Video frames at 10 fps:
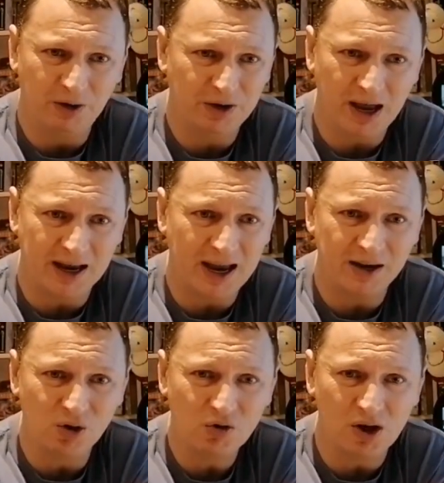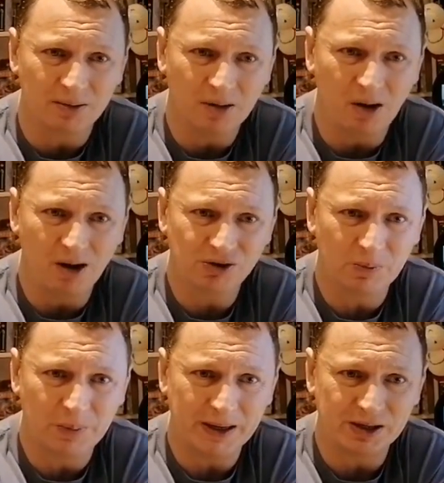Another
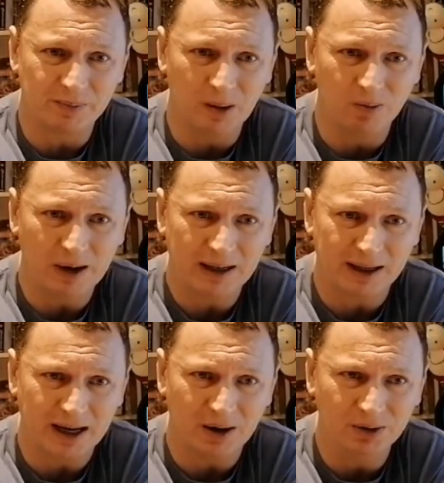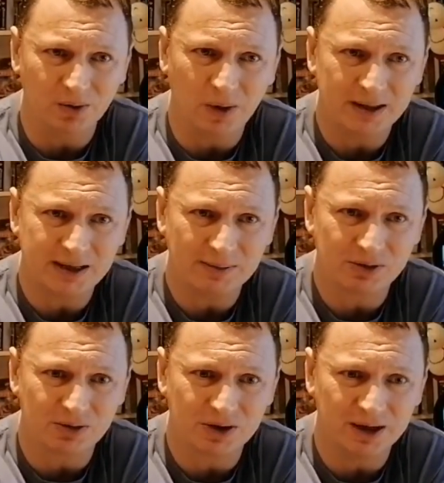awesome piece of Bob Wakeling artwork, Where Time
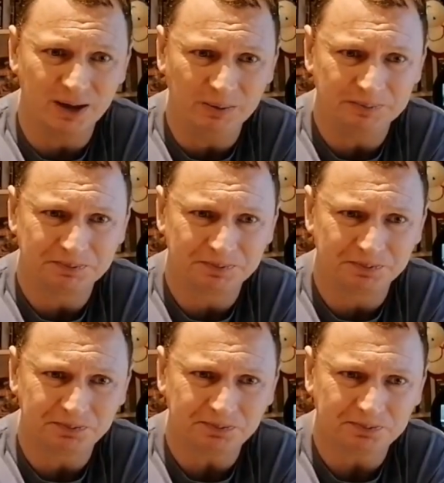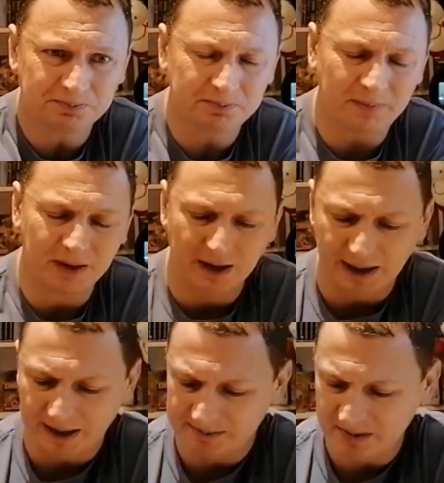Stood Still.
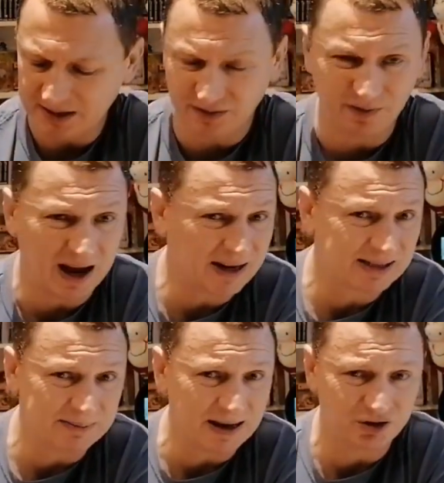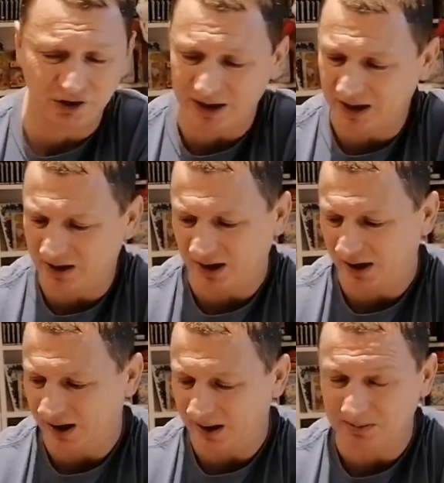It's an
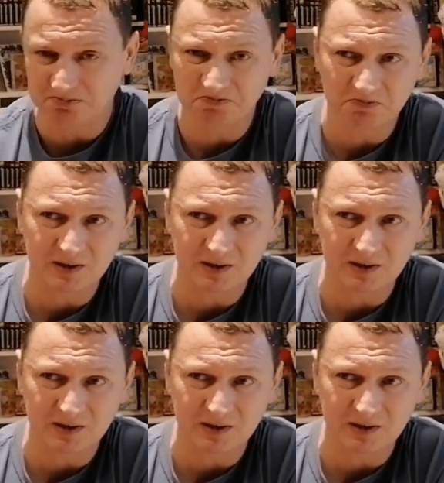isometric